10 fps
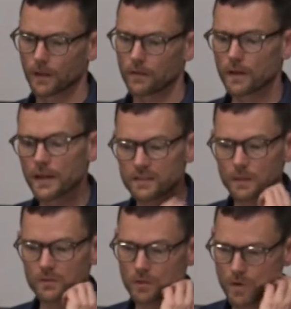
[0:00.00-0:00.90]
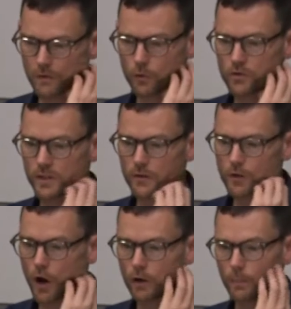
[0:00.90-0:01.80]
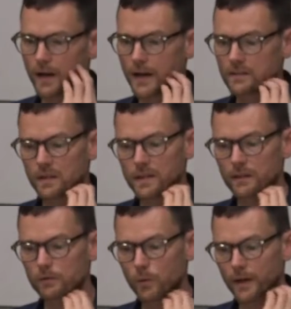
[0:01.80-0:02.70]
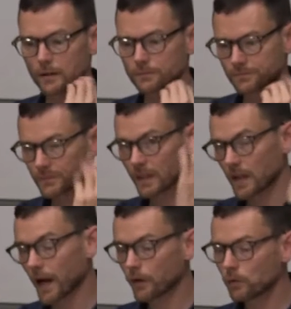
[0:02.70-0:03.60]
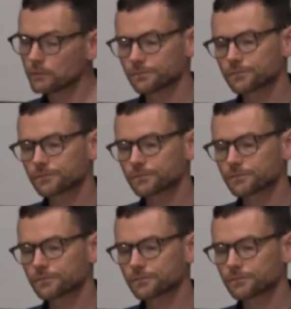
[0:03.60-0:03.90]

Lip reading: The Egyptian revolutionaries occupied Tahrir Square in Cairo,